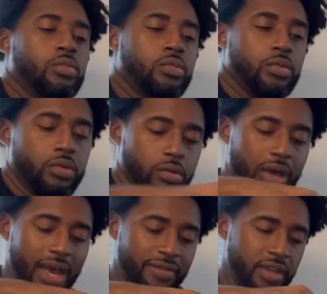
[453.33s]
Why
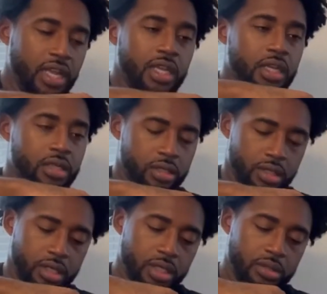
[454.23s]
vanilla
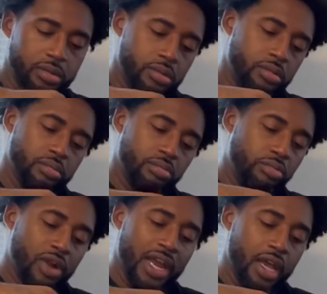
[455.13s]
is
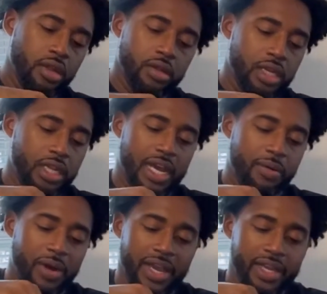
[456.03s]
brown and not white,
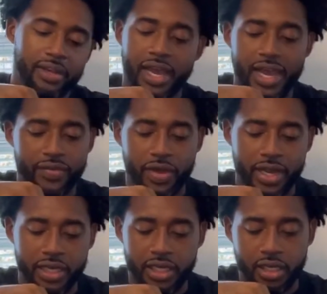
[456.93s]
I have no
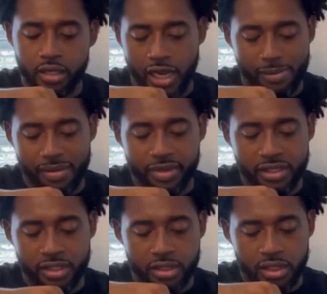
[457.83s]
idea, not my business.
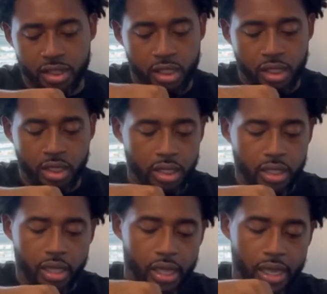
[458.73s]

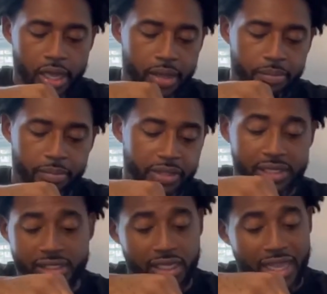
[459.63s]
But this is a
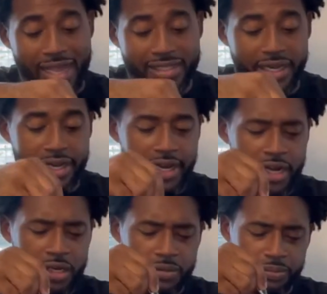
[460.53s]
latte here.
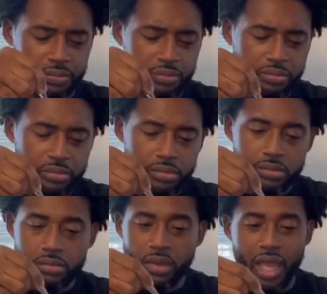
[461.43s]

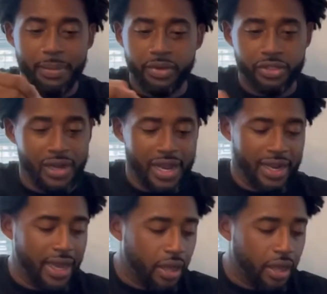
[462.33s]
I'm gonna try it out.